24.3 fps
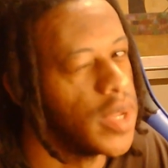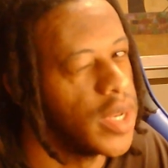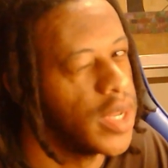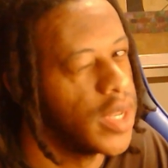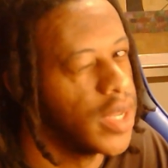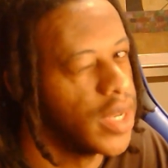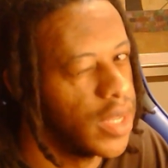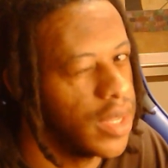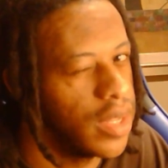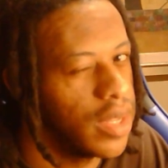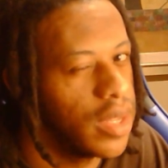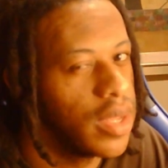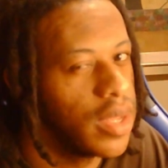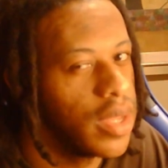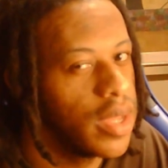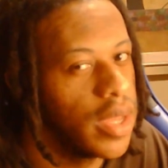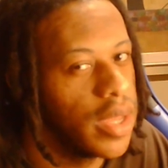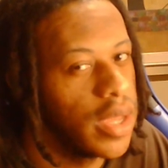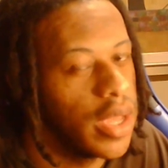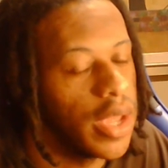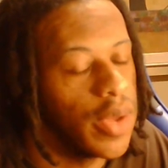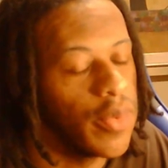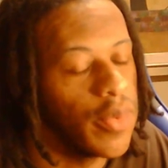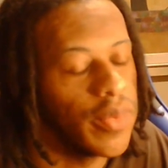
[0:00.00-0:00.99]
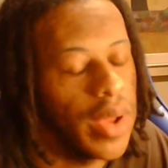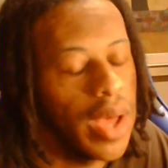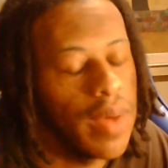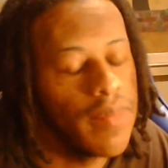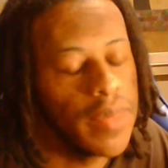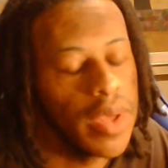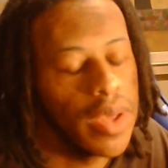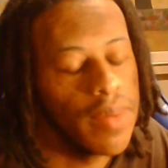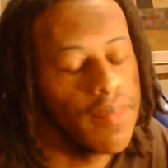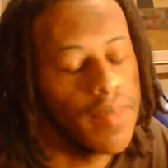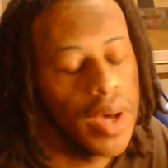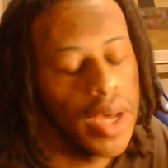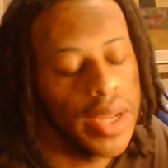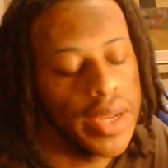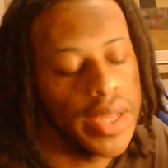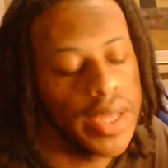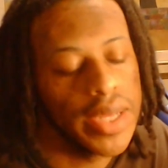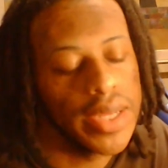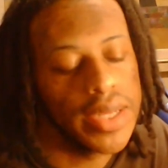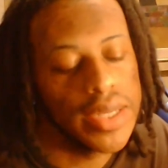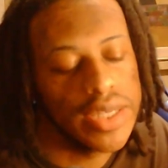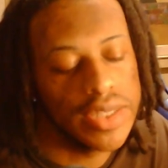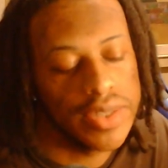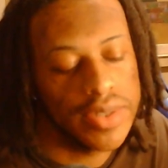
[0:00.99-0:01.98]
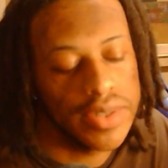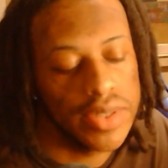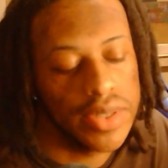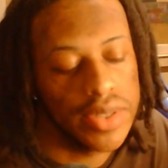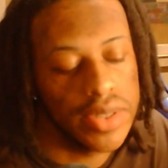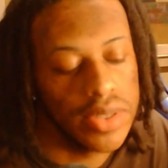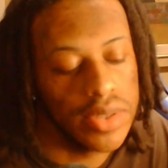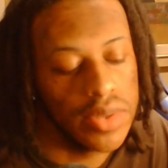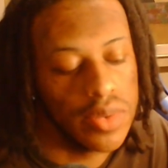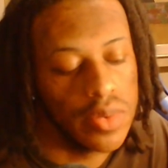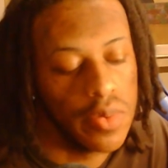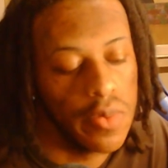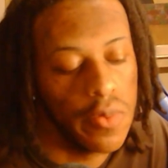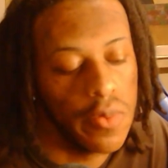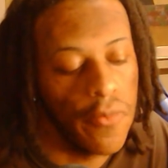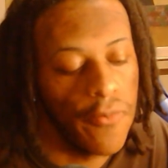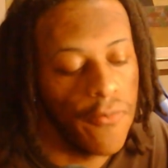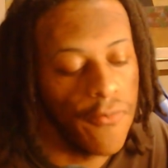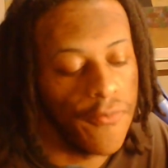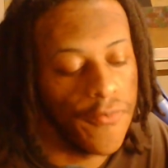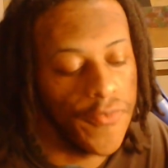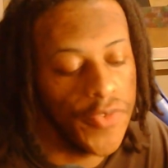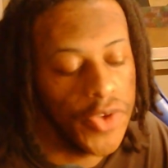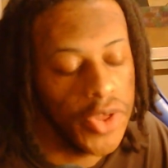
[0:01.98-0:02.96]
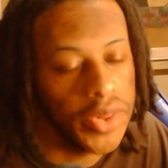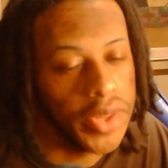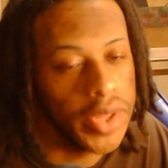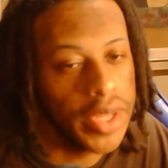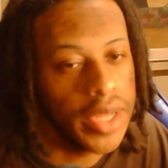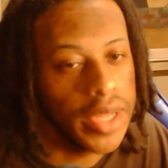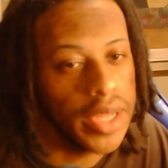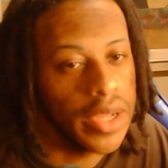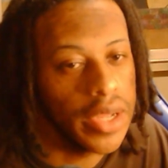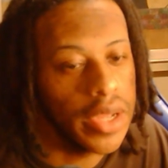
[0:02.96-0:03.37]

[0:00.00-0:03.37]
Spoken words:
in it. And what I mean by that is you feel it